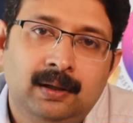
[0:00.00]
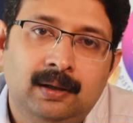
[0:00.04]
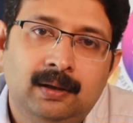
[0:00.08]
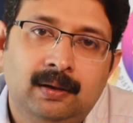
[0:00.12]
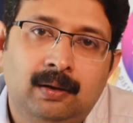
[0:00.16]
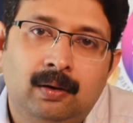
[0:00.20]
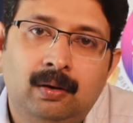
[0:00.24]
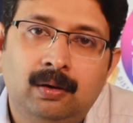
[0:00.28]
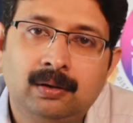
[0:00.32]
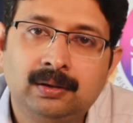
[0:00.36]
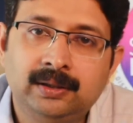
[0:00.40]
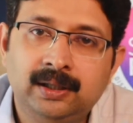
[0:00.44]

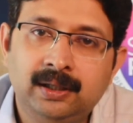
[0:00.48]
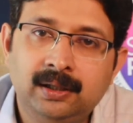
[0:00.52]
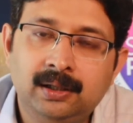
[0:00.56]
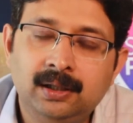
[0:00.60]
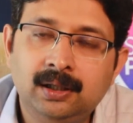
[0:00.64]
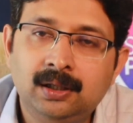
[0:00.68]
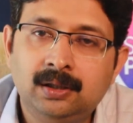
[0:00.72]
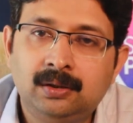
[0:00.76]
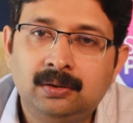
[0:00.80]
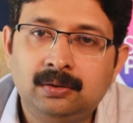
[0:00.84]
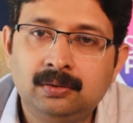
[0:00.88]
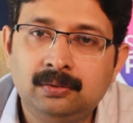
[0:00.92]
or they
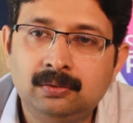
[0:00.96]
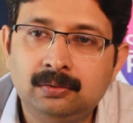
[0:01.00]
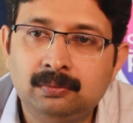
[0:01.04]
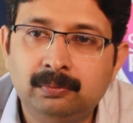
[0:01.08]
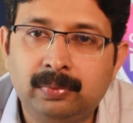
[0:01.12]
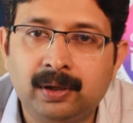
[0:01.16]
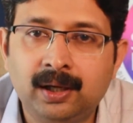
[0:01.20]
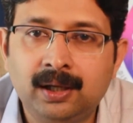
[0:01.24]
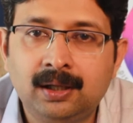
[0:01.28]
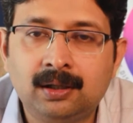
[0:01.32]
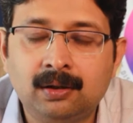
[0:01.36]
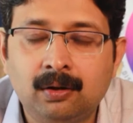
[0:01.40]
need to
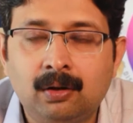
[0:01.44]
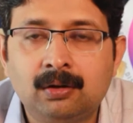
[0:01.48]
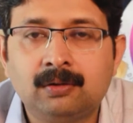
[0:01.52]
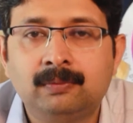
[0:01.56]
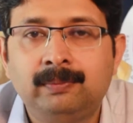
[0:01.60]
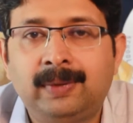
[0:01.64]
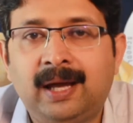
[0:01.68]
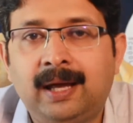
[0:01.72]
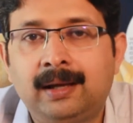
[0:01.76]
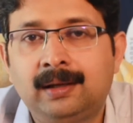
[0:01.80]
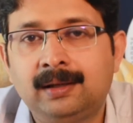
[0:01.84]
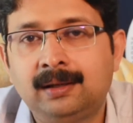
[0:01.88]
break a lot of
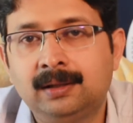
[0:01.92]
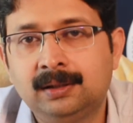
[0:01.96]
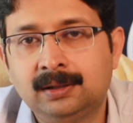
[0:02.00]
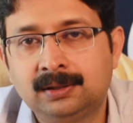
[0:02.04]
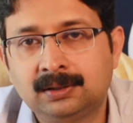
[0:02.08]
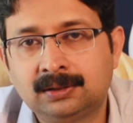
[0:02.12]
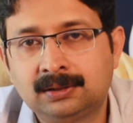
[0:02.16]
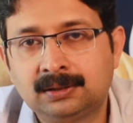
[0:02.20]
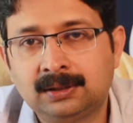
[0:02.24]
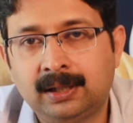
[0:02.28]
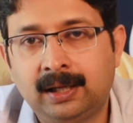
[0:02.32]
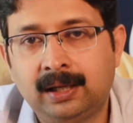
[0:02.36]

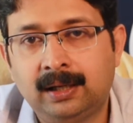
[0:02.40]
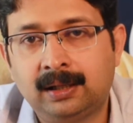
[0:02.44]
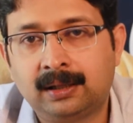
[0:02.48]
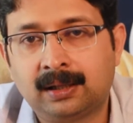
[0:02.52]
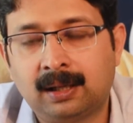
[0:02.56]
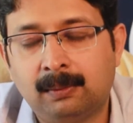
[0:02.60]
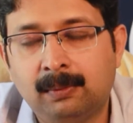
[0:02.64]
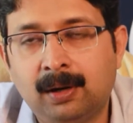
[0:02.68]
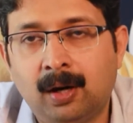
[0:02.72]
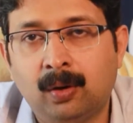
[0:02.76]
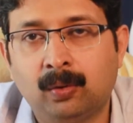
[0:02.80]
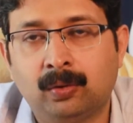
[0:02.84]
barriers and
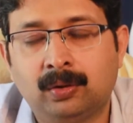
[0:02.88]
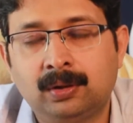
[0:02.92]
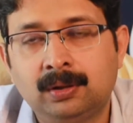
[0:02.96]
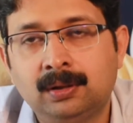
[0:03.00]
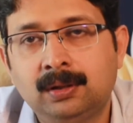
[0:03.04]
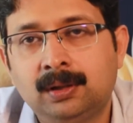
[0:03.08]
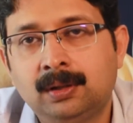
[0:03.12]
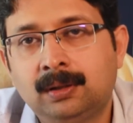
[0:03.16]
come out